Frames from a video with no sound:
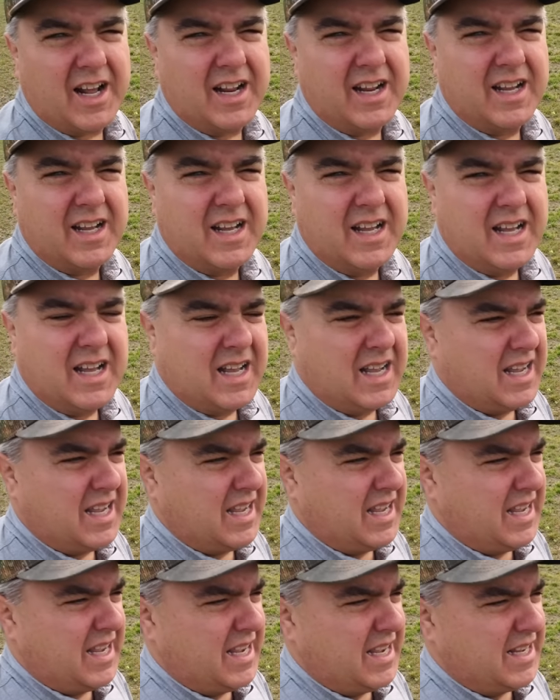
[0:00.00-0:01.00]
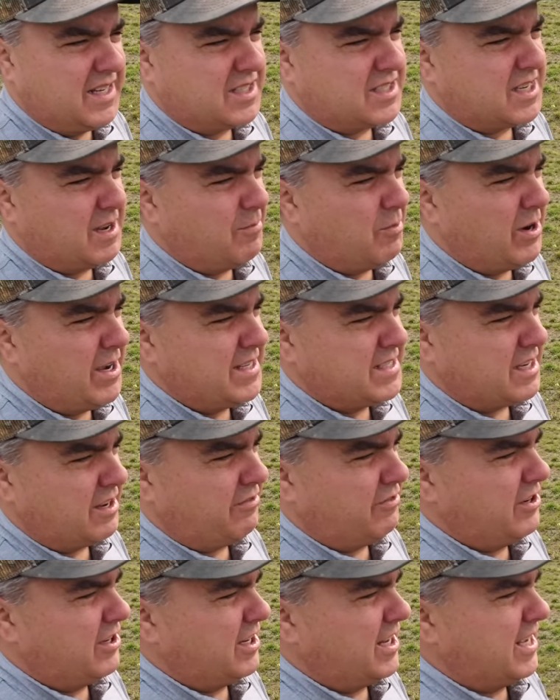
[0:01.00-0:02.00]
I in some ways I
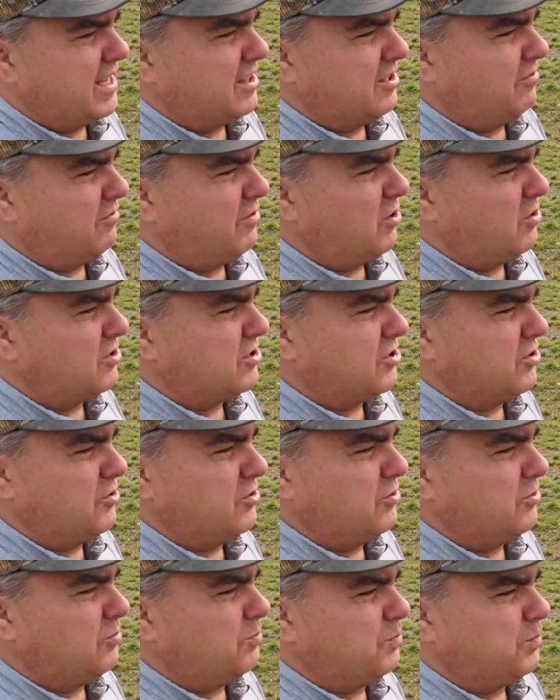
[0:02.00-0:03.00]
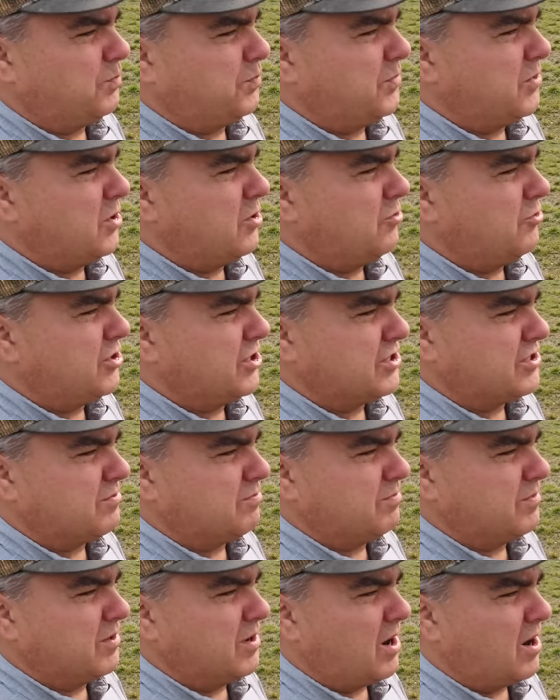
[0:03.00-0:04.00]
feel like the folks who who just
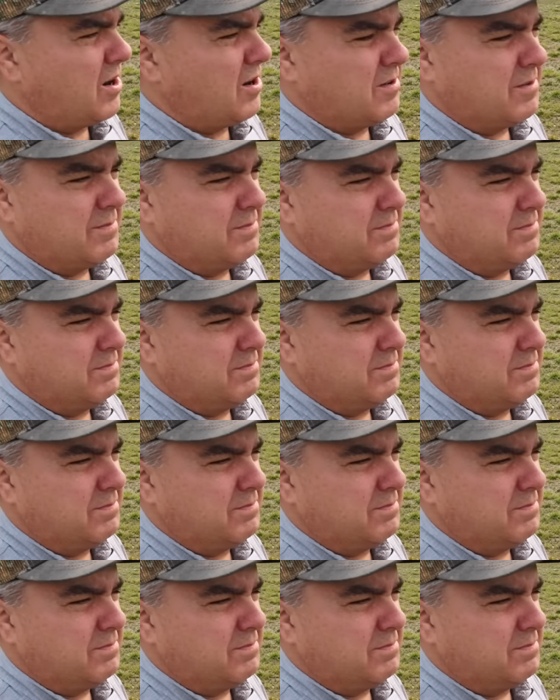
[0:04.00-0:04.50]
are